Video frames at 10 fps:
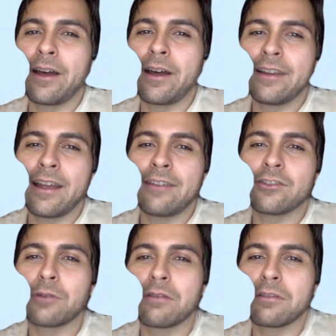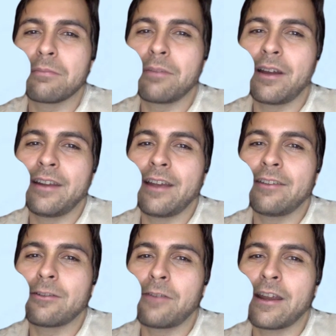Podcasts or wherever
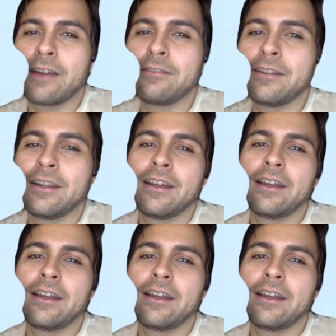podcasts are found.